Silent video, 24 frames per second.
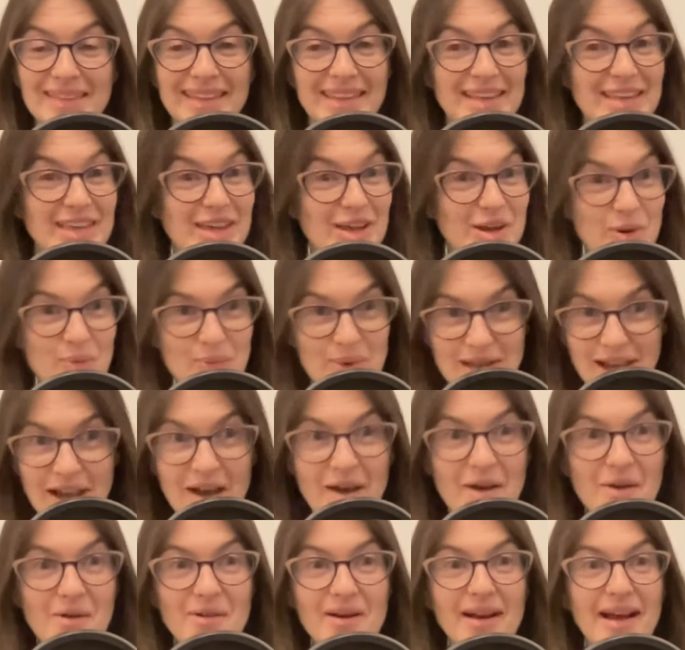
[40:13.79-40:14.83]
here we
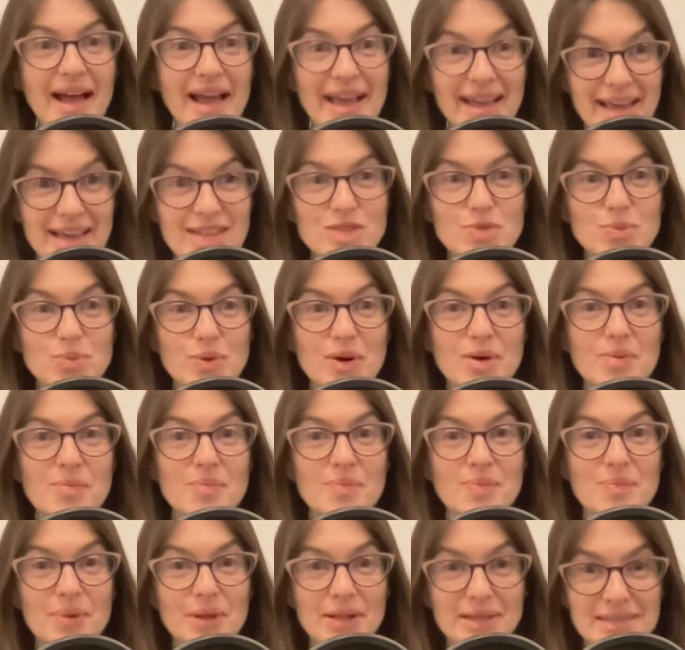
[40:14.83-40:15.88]
go. I guess we're
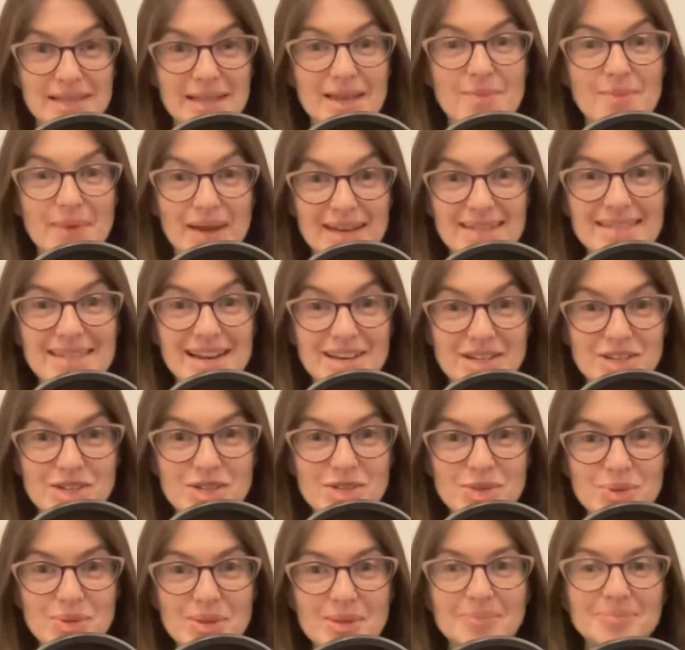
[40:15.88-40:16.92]
building a
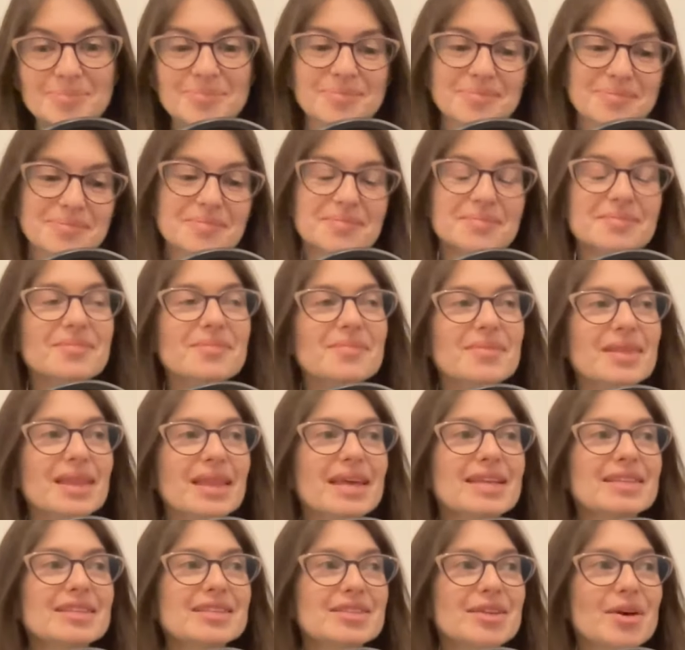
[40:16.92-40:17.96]
meditation tool.
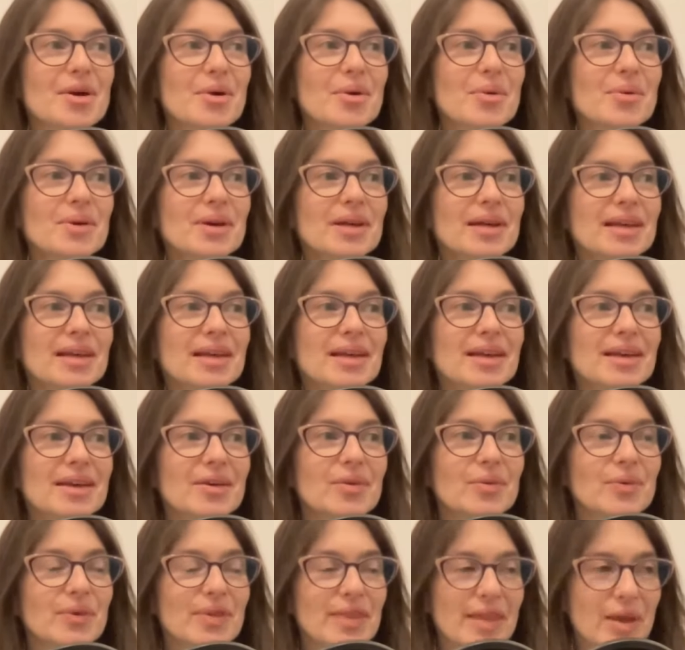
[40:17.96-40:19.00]
And so
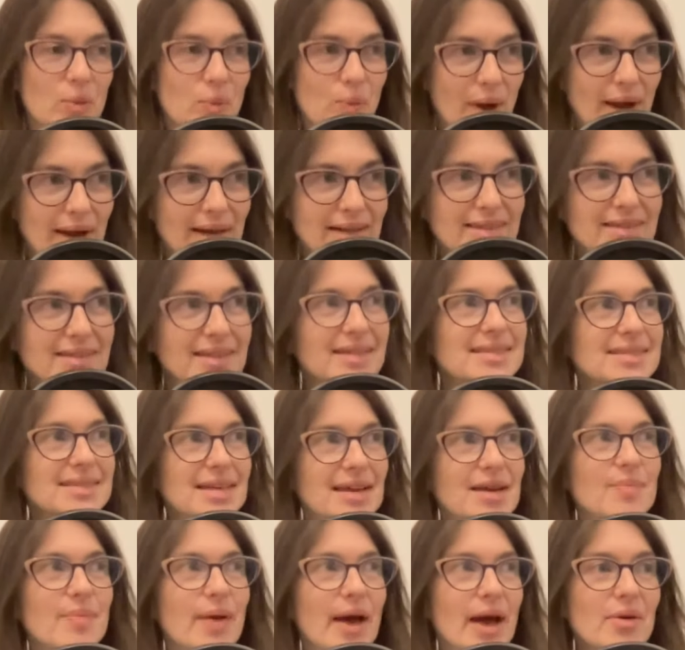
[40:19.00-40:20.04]
we then went and
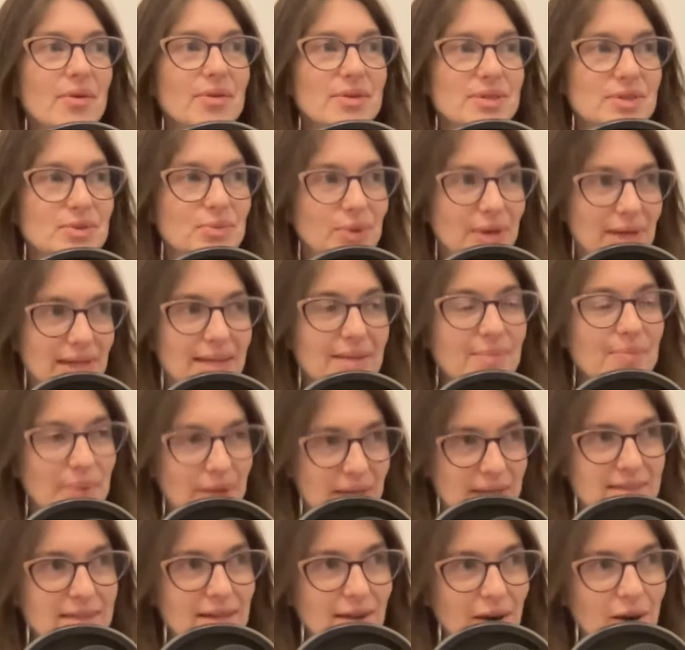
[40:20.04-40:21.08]
set about really
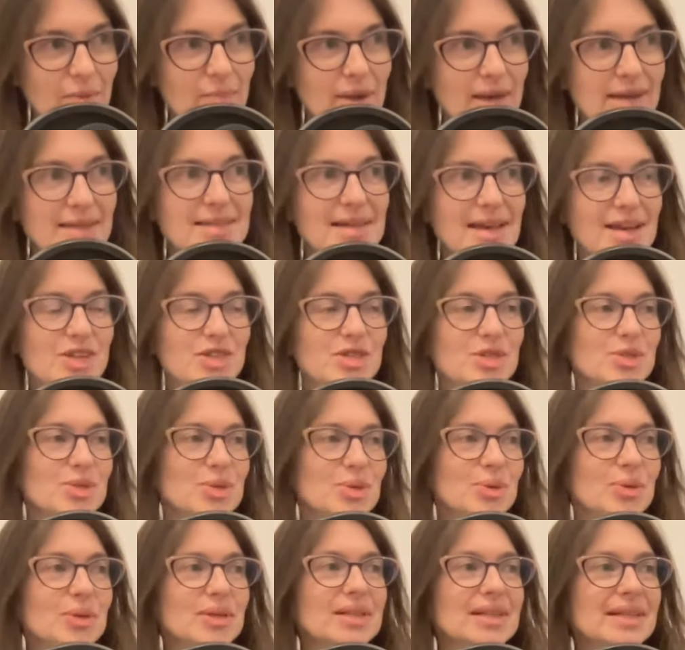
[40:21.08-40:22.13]
building our meditation
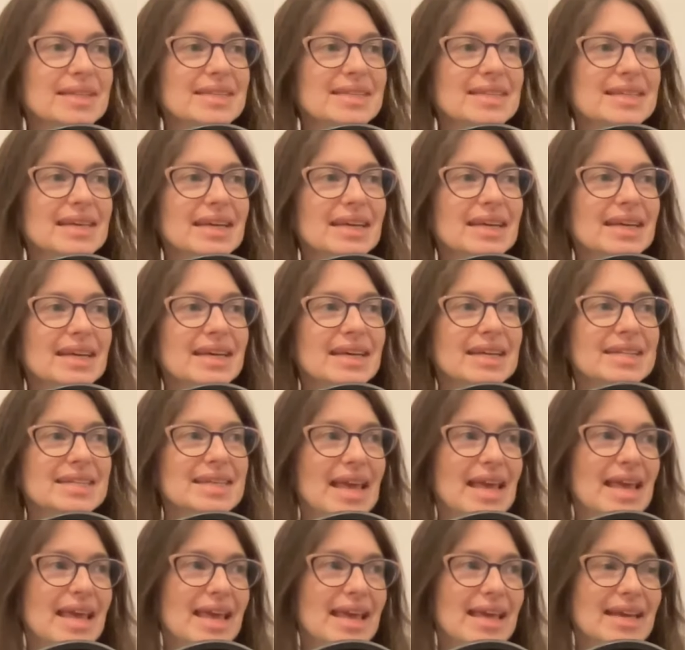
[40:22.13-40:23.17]
tool and
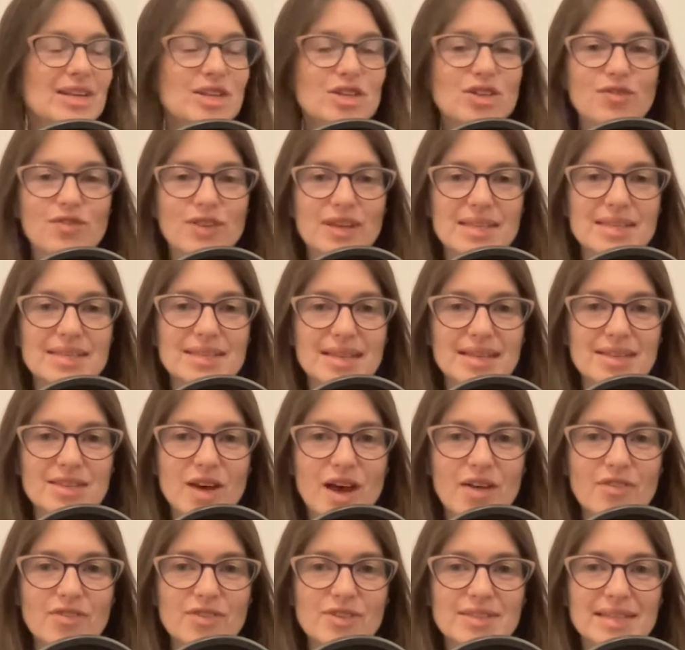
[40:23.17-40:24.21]
taking it into VC's
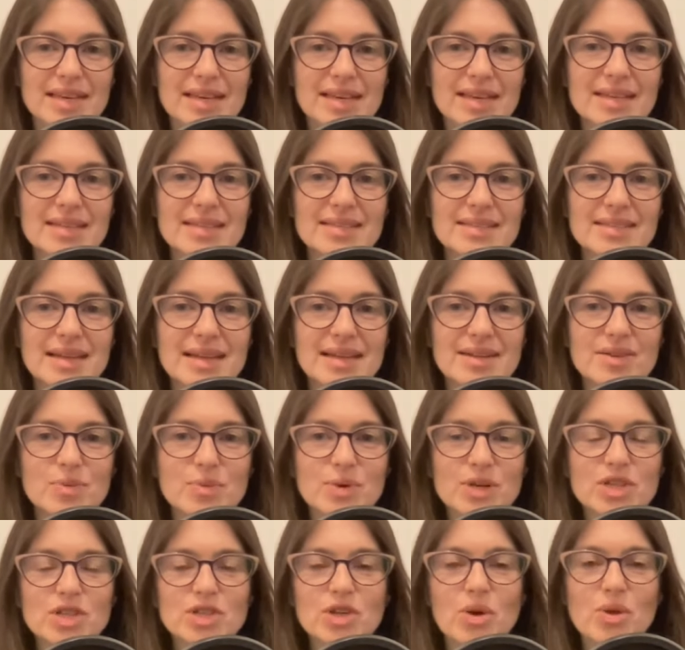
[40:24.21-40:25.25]
offices. And
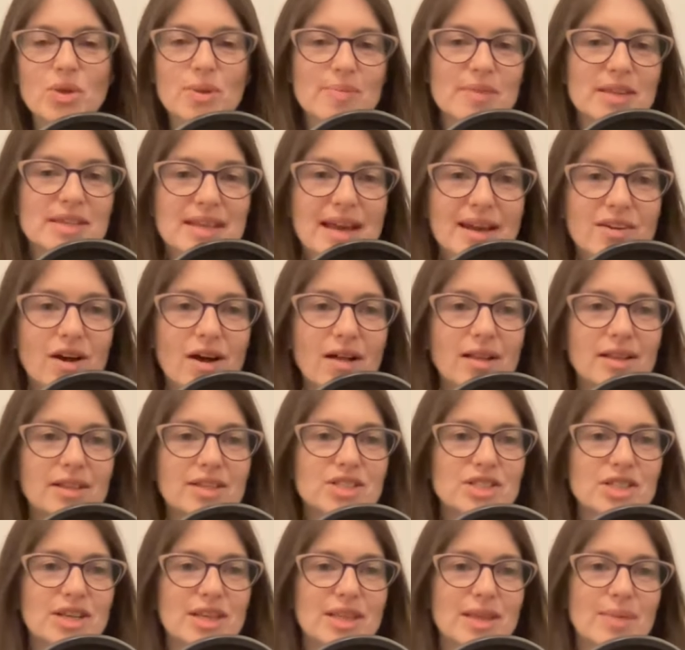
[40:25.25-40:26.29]
we'd show them the
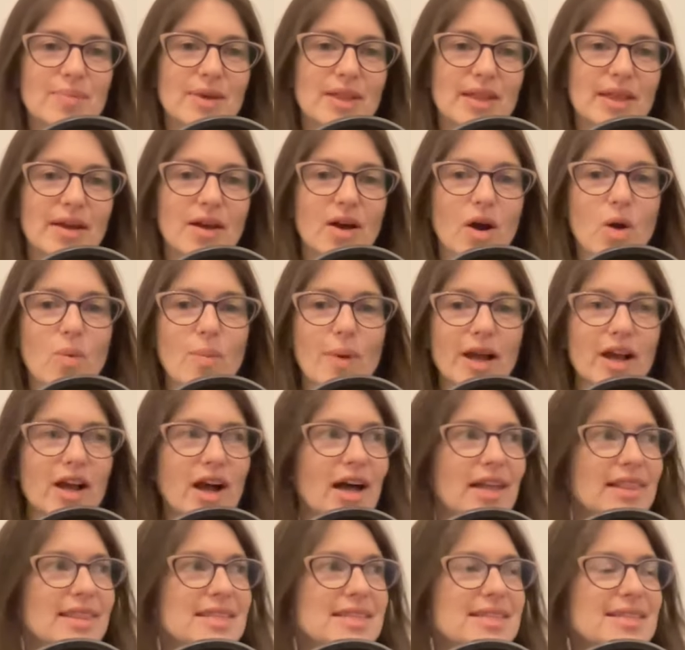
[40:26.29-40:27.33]
technology, and they'd be like, oh my
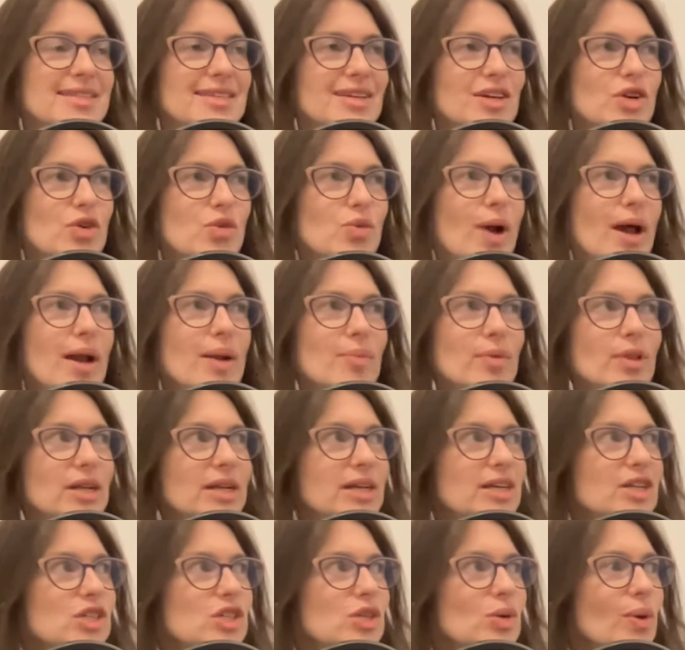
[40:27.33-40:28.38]
God, this is incredible.
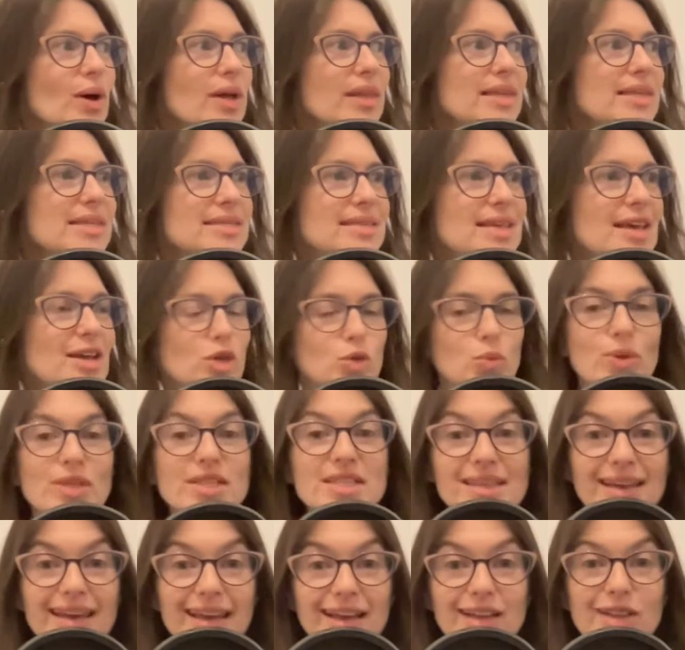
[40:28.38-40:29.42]
It can do all these things.
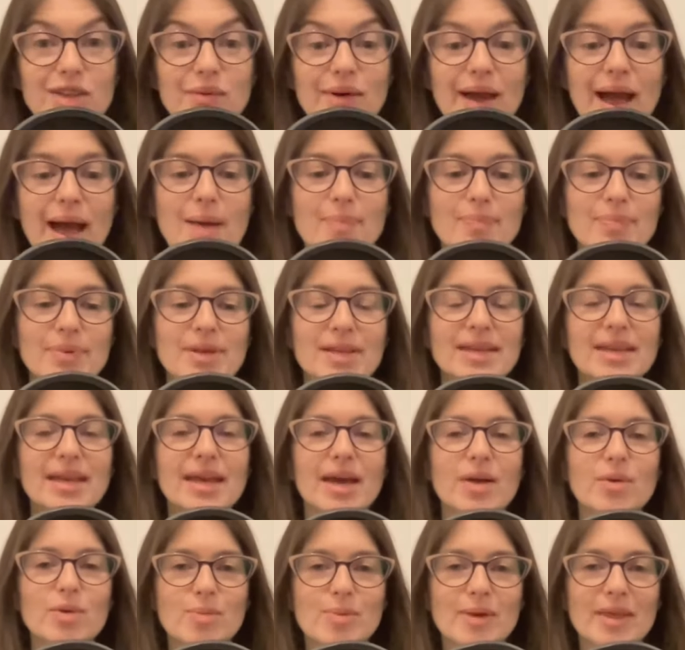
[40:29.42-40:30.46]
What's the killer app?
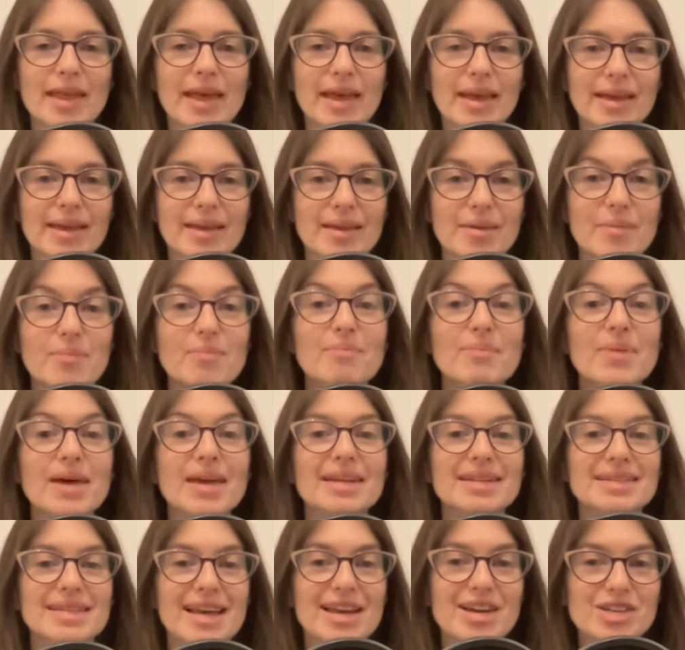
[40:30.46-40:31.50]
And we'd be like,
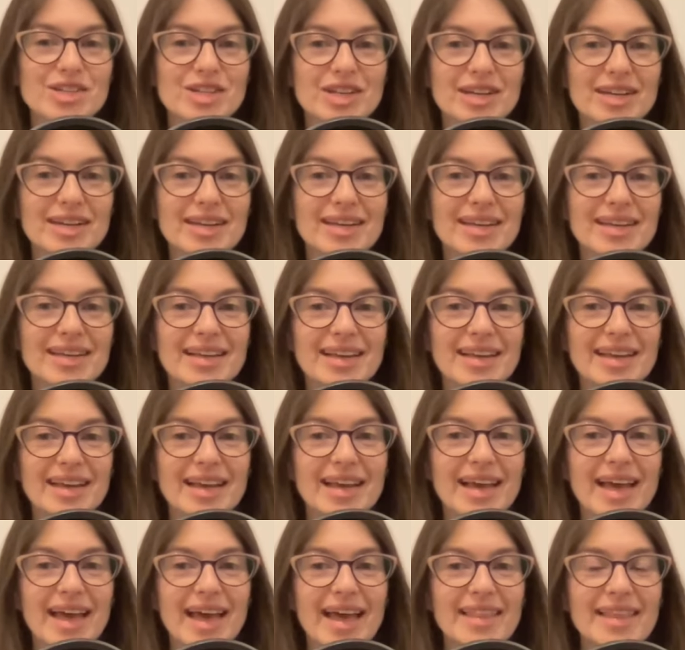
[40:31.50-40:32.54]
meditation.
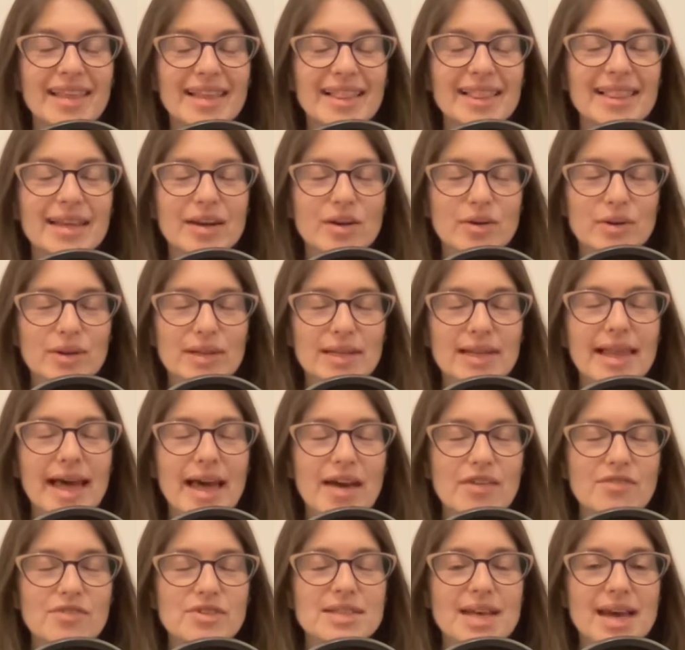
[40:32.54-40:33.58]
And they'd literally
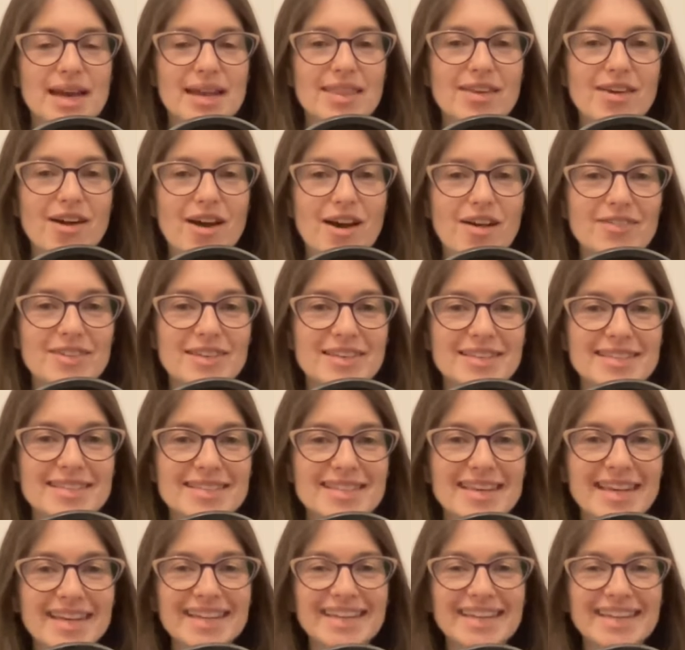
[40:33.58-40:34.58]
laugh us out of the office.